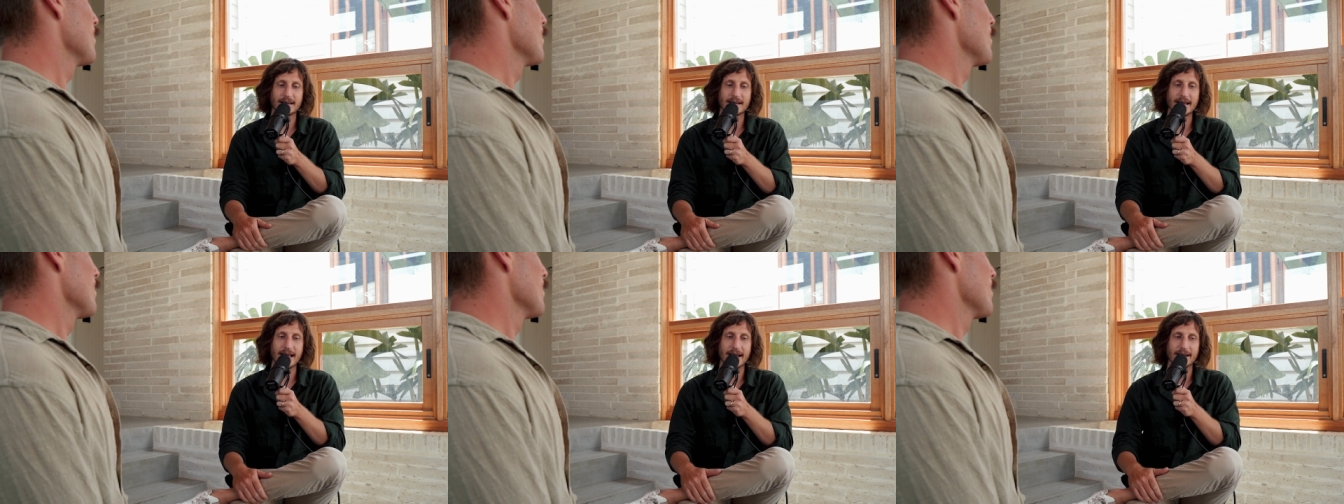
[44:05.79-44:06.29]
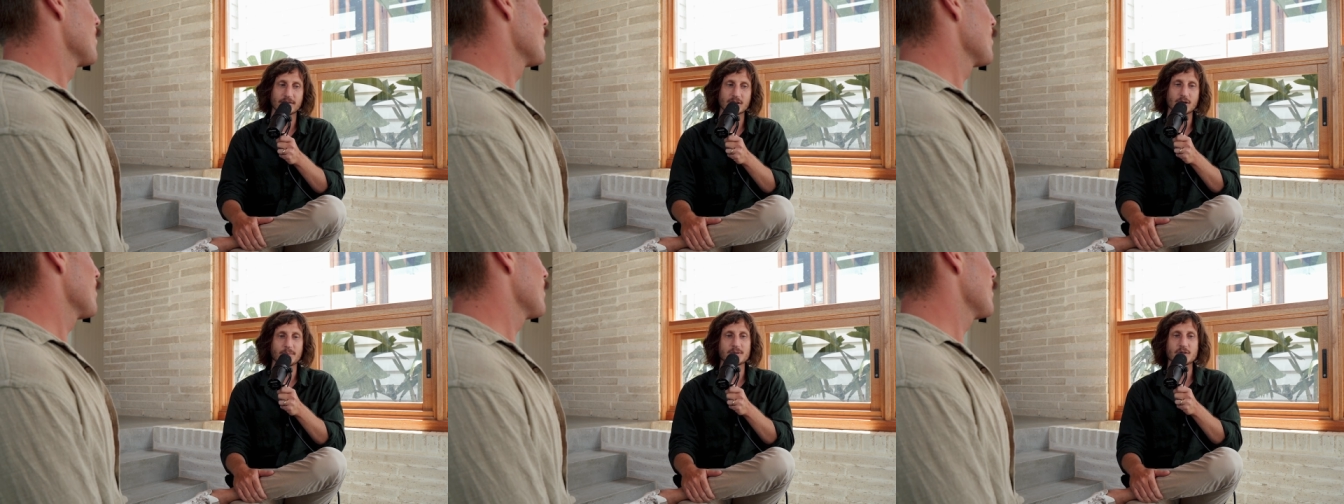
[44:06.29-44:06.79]
"Hey, I've
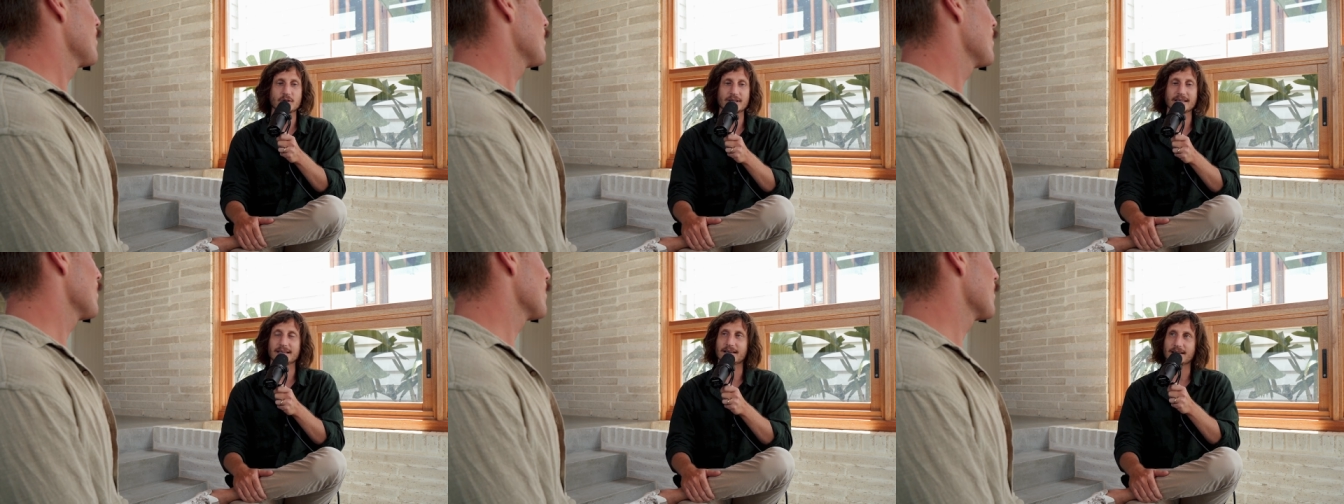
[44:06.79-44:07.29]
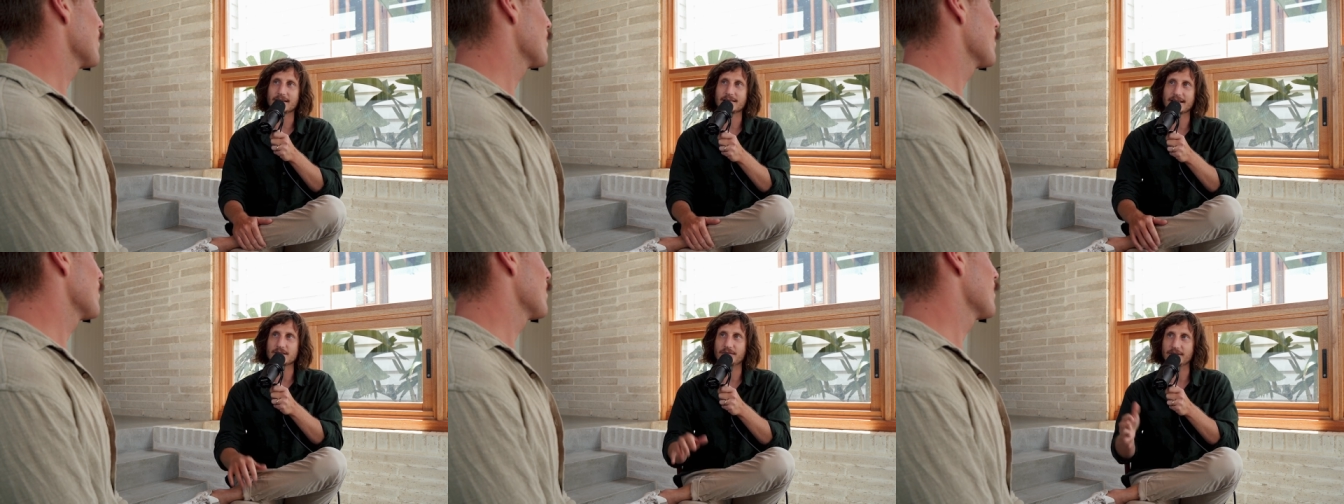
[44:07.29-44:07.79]
got an opportunity here.
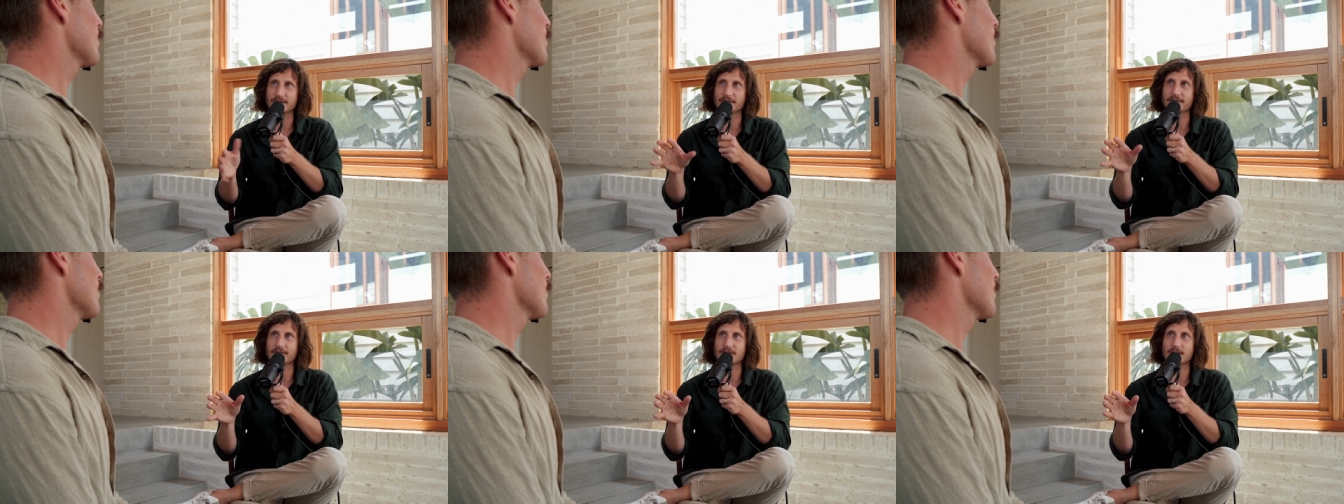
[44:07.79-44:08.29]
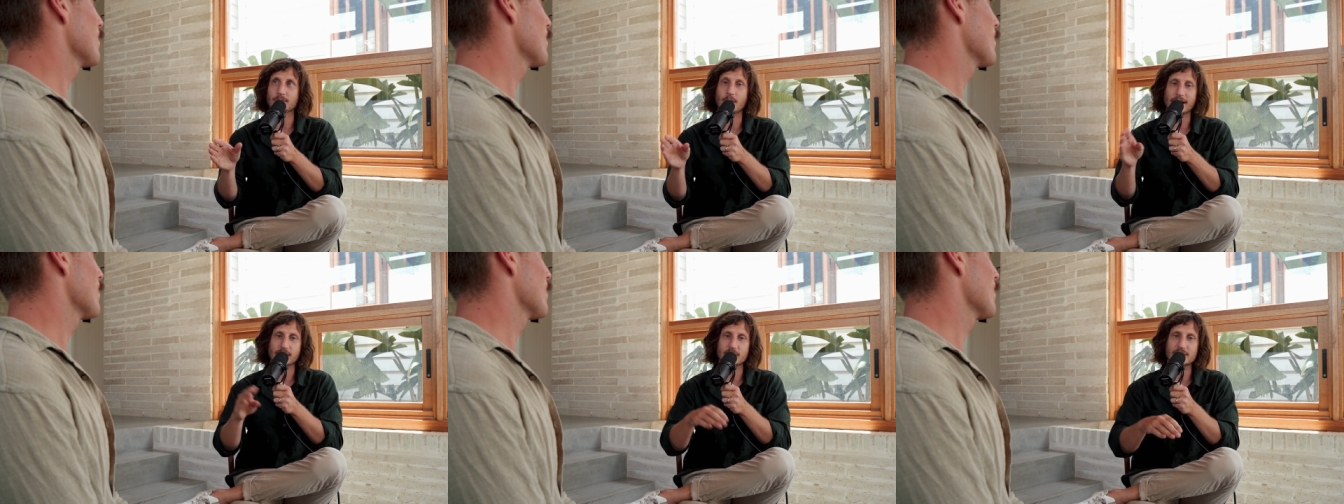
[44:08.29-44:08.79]
It's 50-50. You
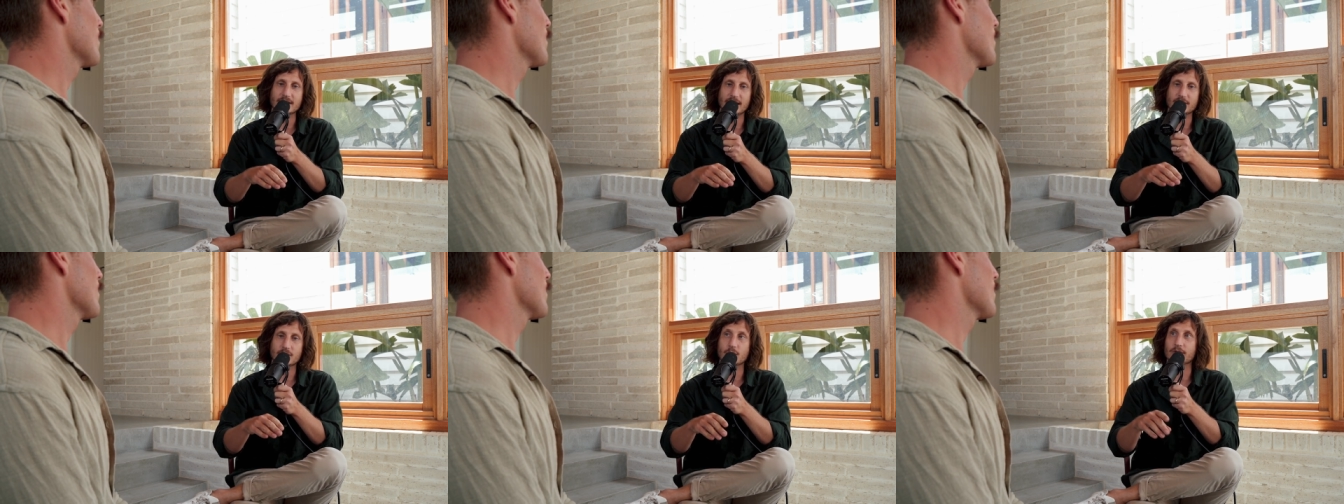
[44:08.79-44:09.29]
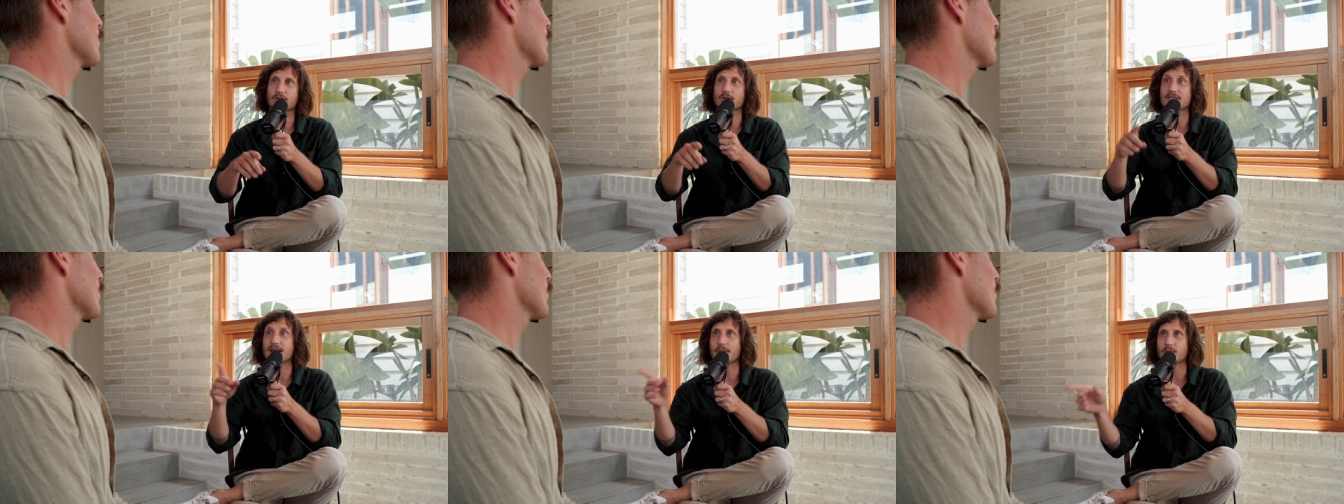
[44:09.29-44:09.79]
might lose the hundred, or you
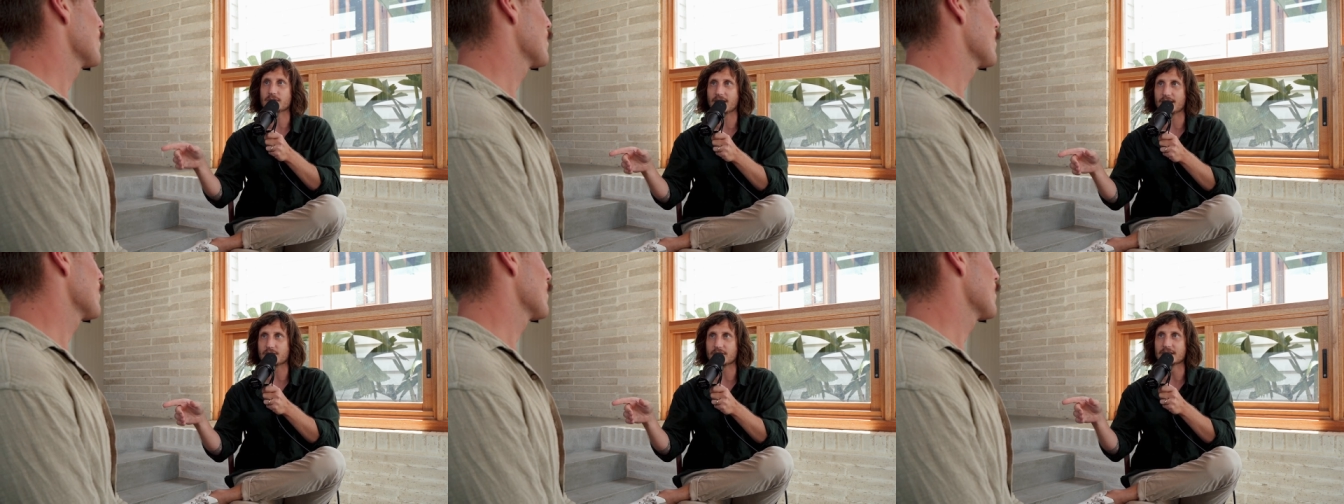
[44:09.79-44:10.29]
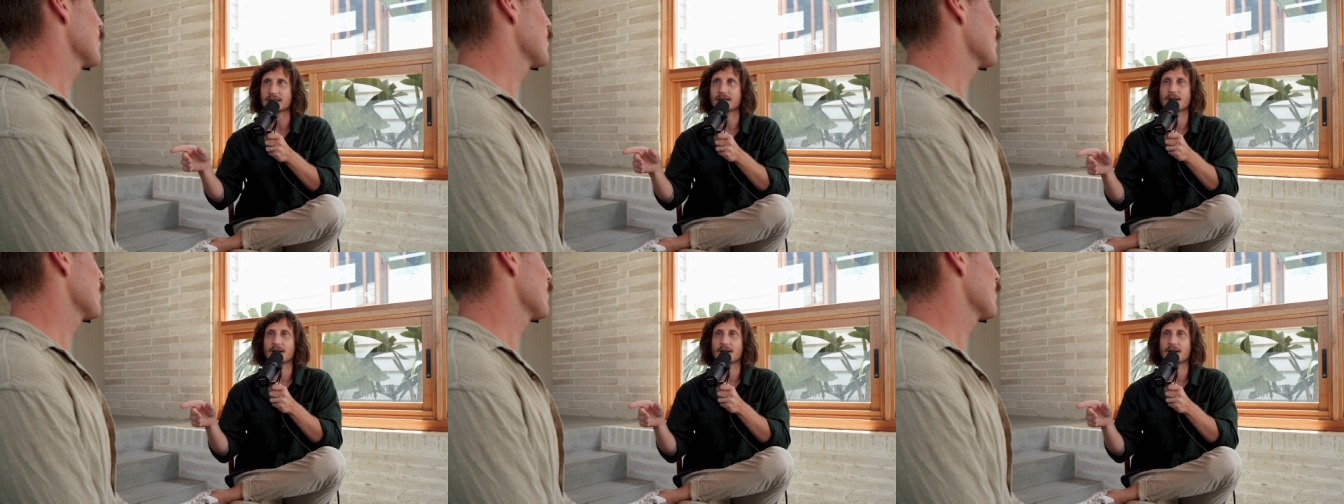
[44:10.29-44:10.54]
could double your hundred.